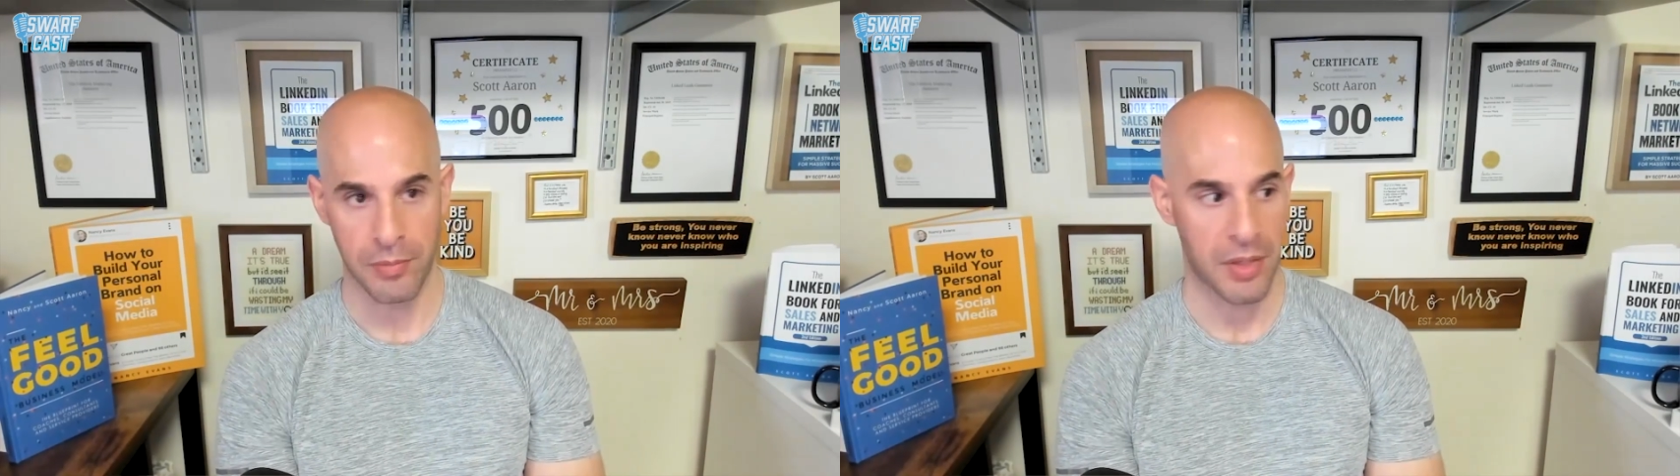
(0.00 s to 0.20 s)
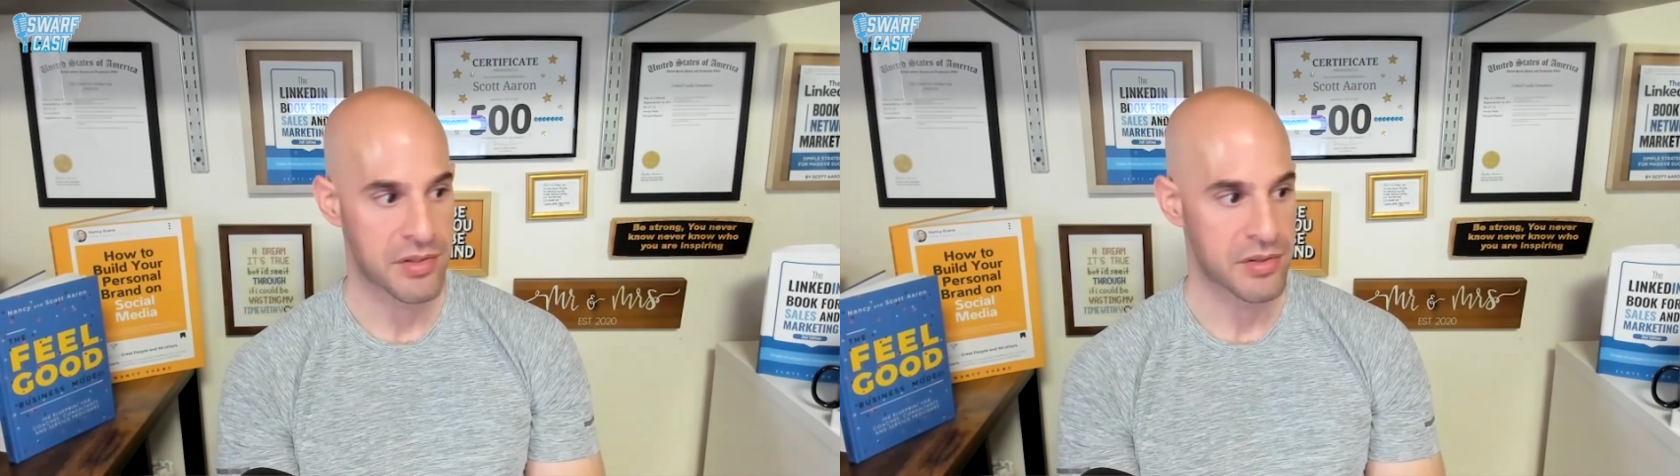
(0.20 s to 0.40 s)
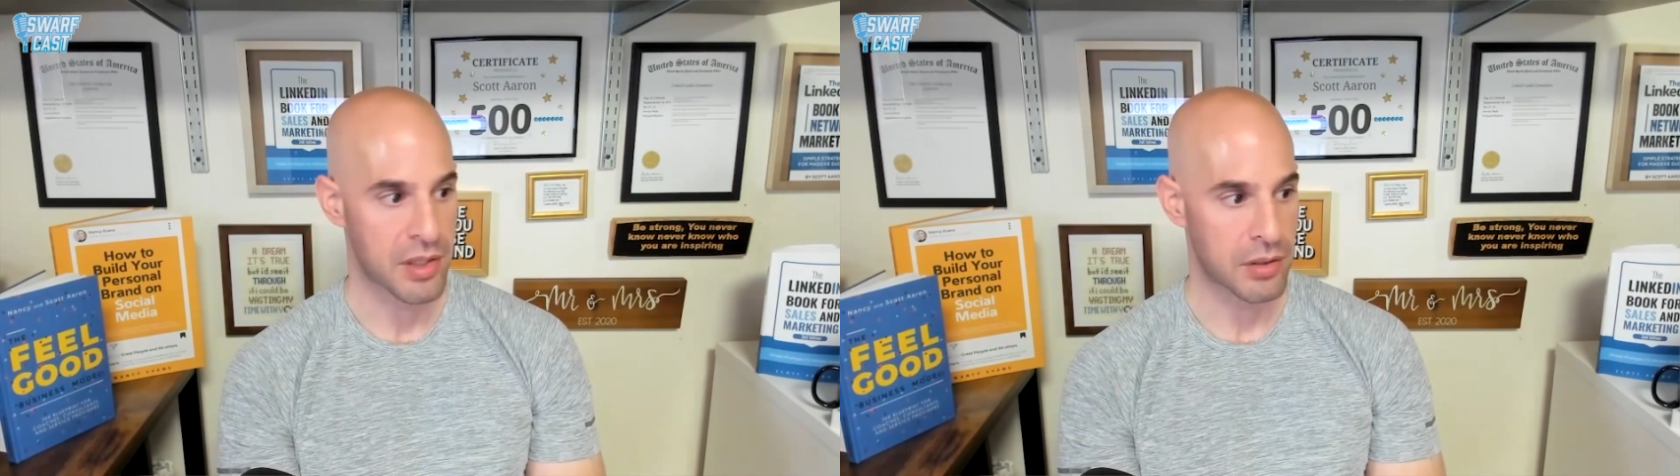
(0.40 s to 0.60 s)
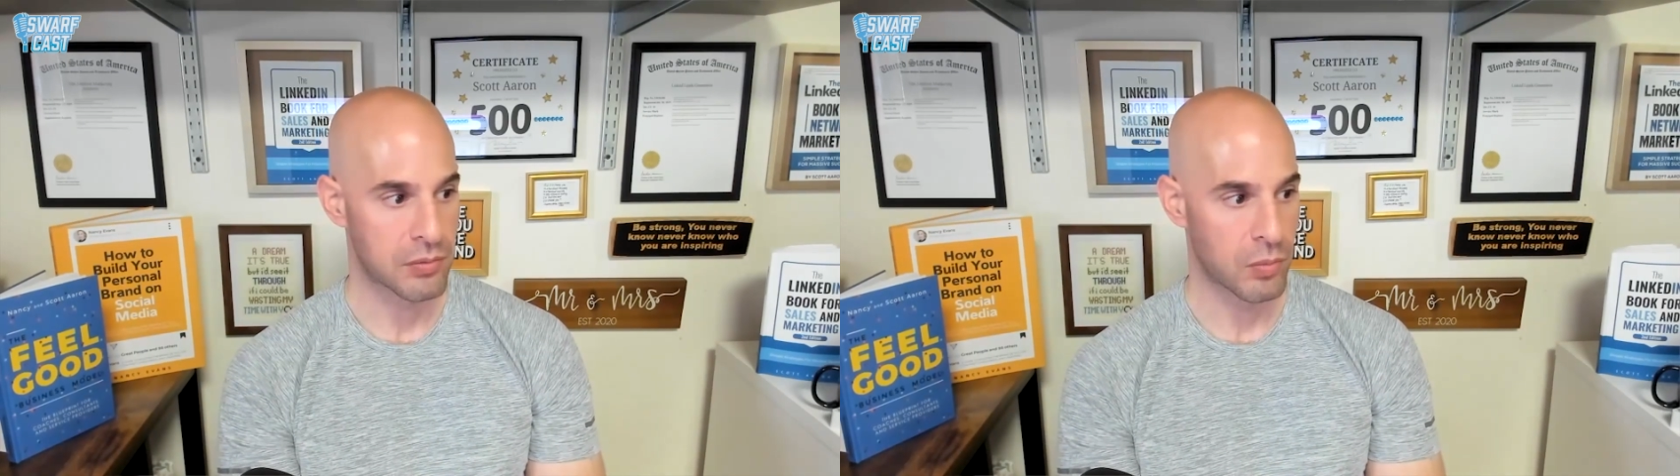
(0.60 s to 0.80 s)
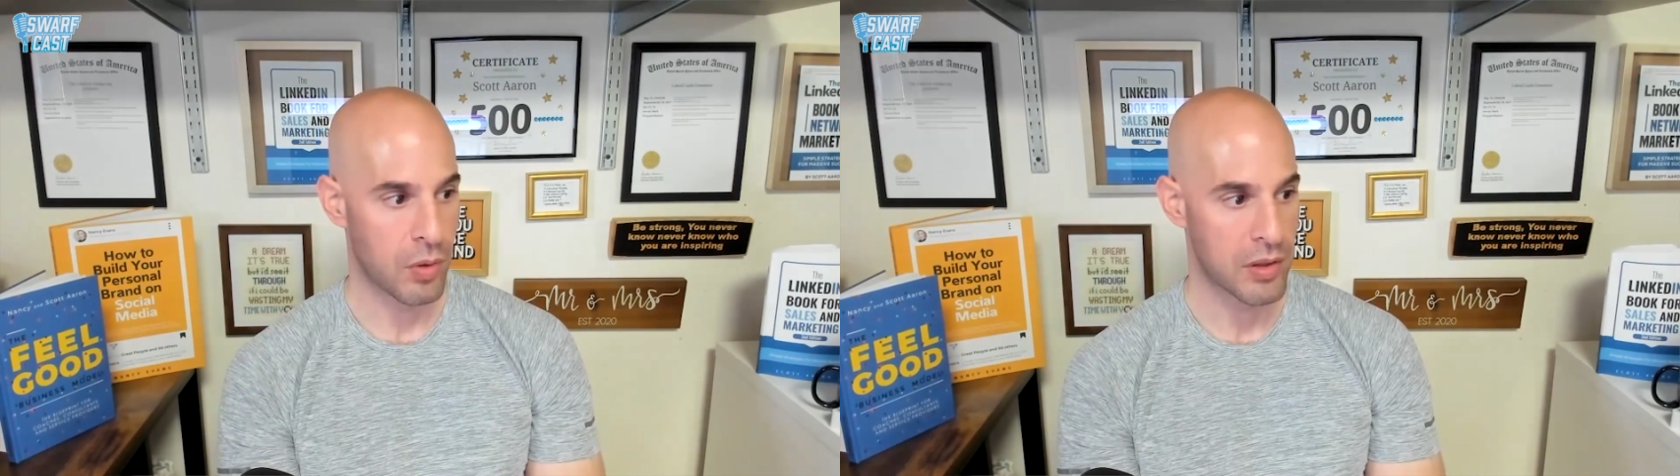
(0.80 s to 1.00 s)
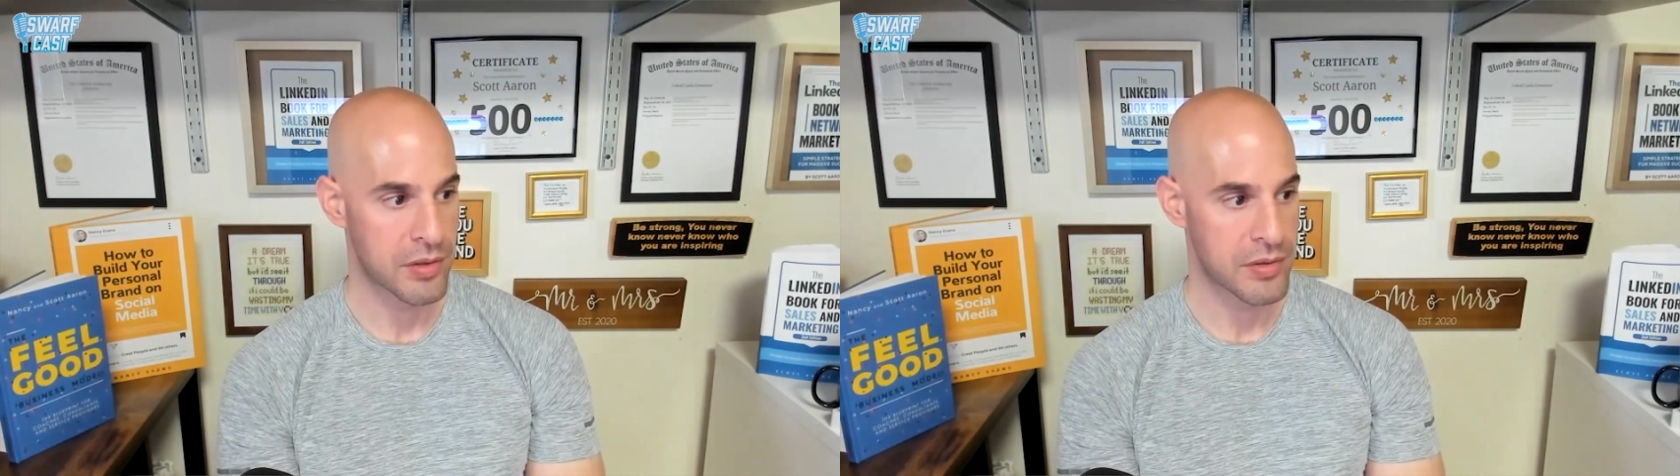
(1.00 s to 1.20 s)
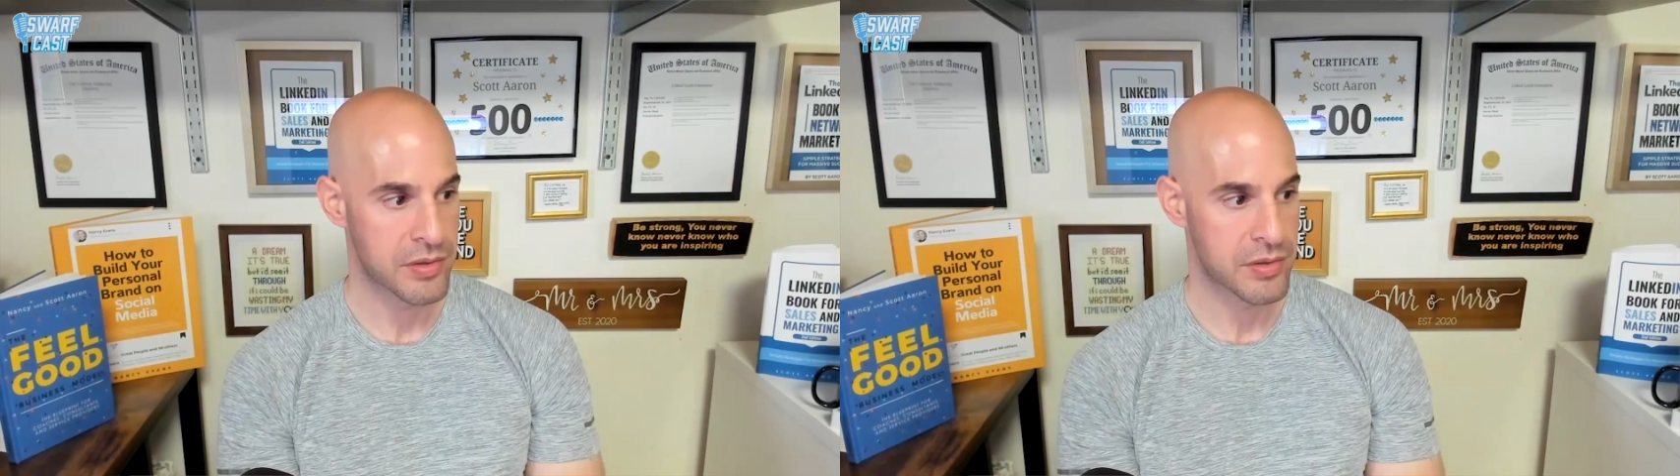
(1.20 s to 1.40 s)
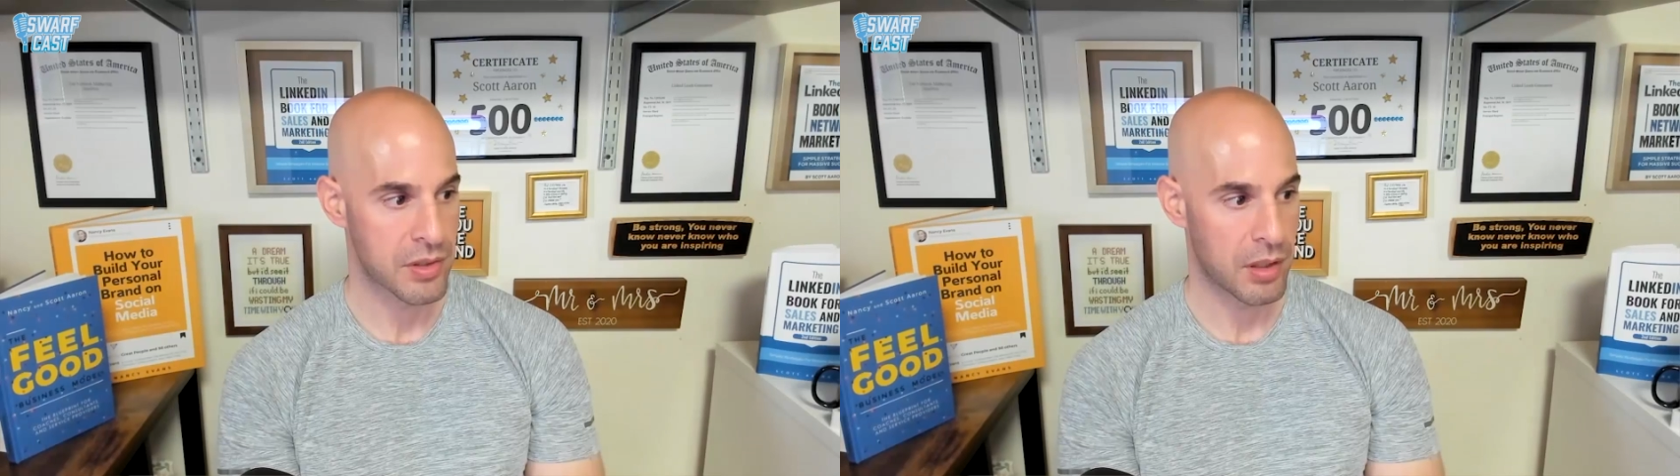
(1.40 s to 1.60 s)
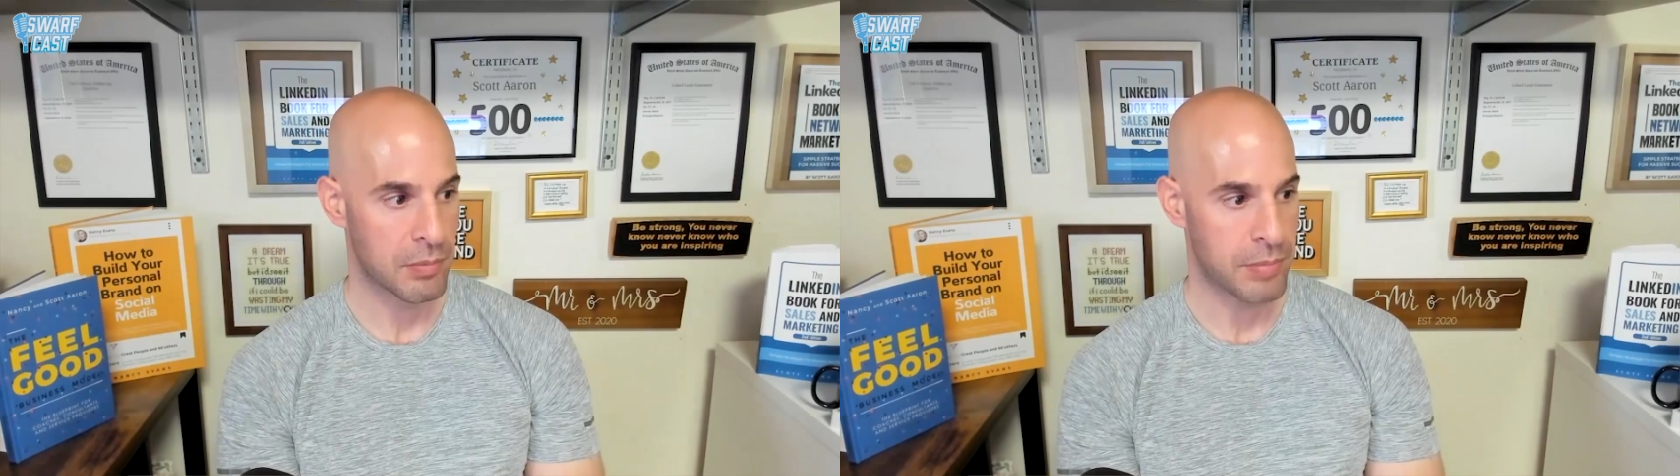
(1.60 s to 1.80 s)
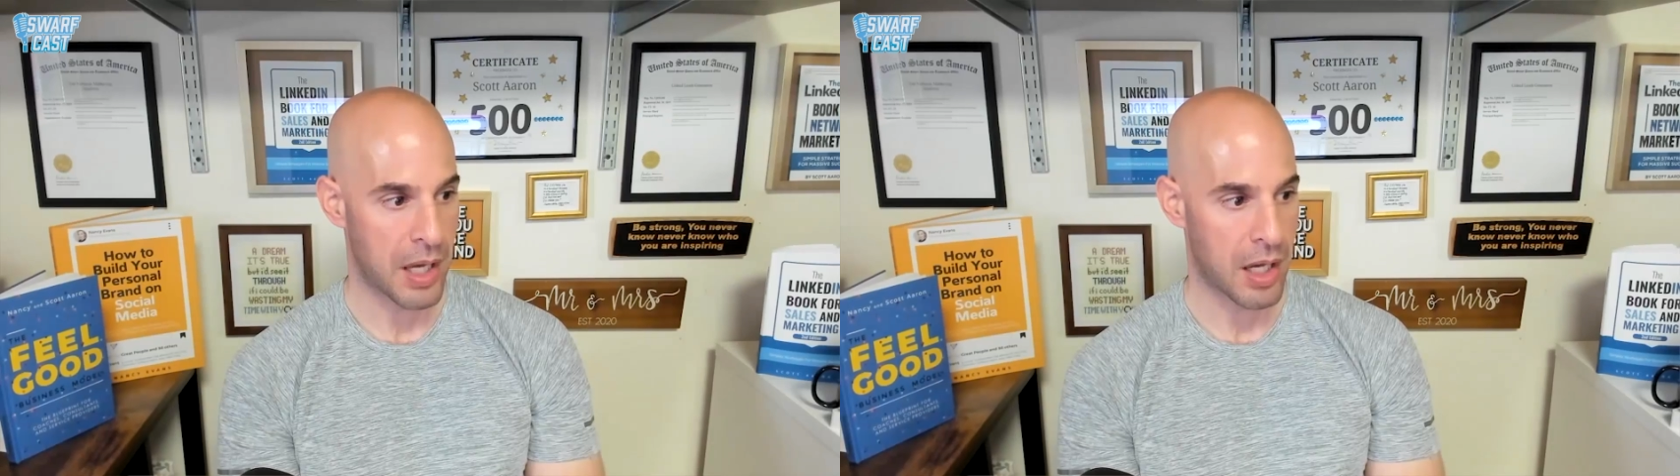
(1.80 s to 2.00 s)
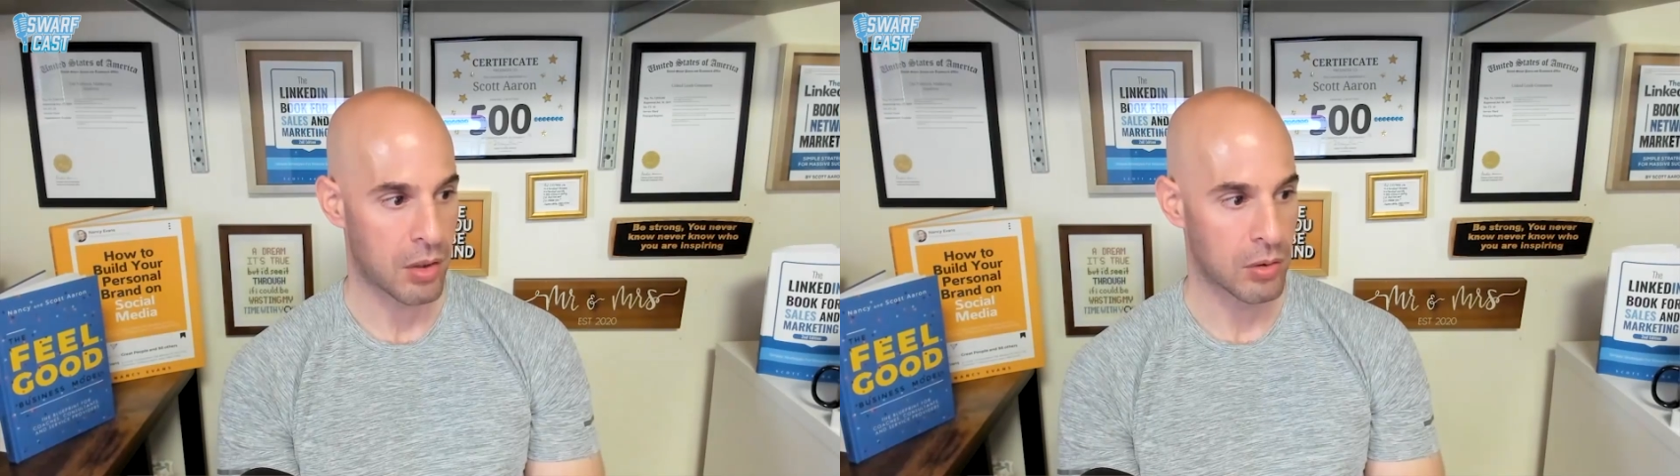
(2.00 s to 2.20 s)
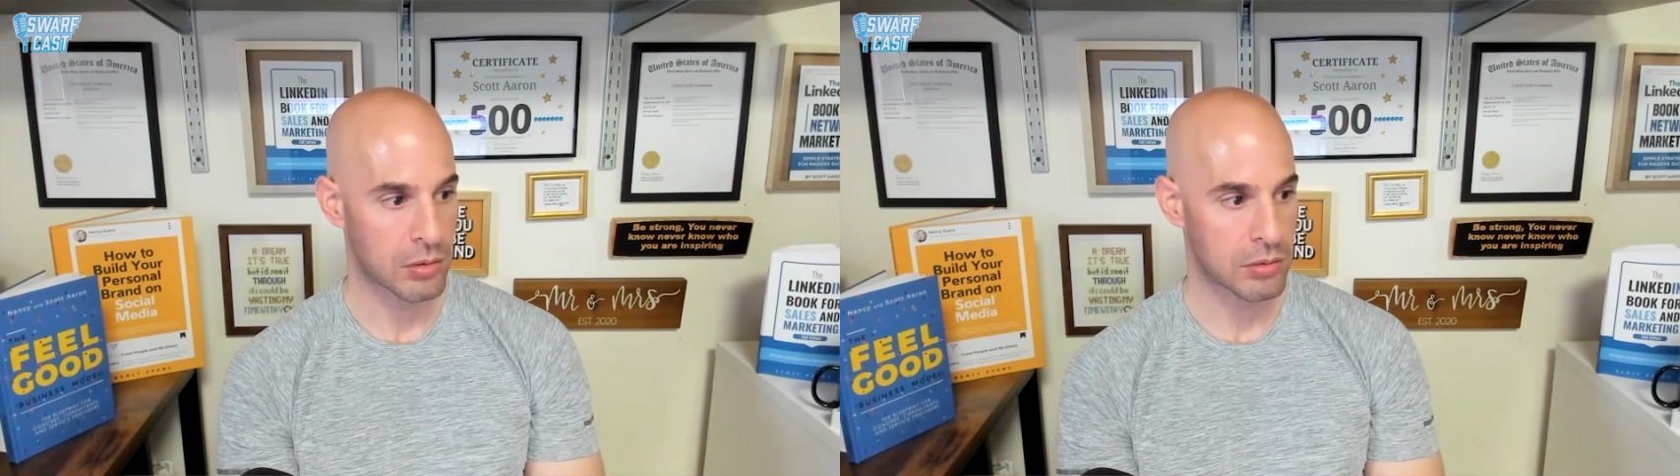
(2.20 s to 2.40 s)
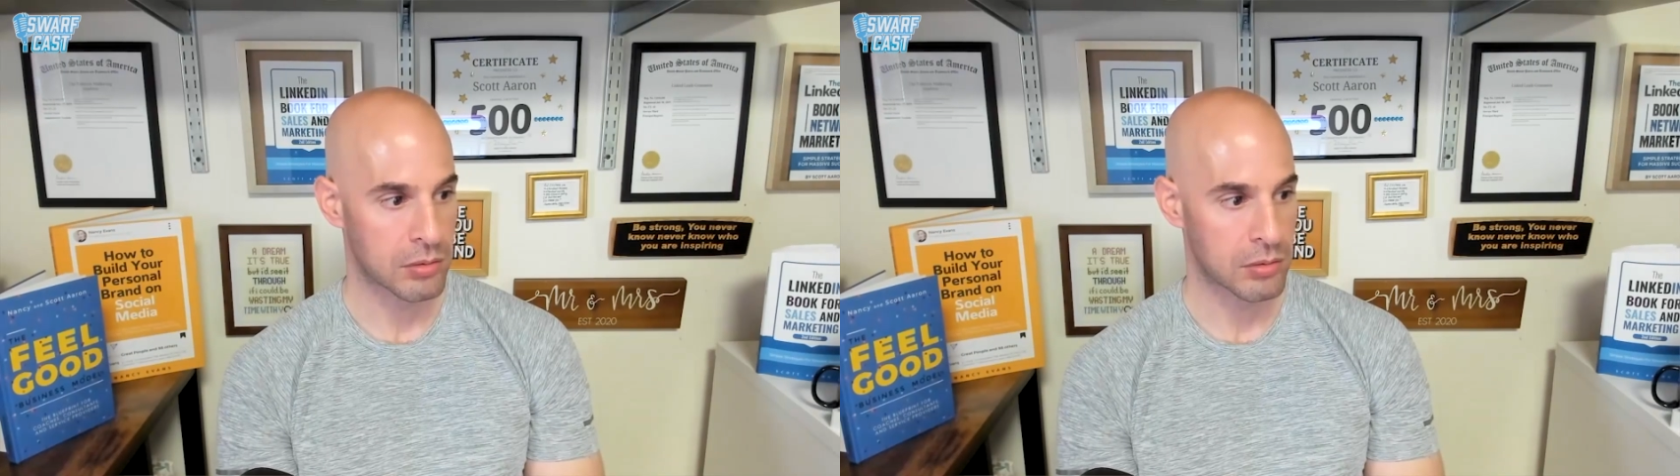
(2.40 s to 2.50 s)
My son was about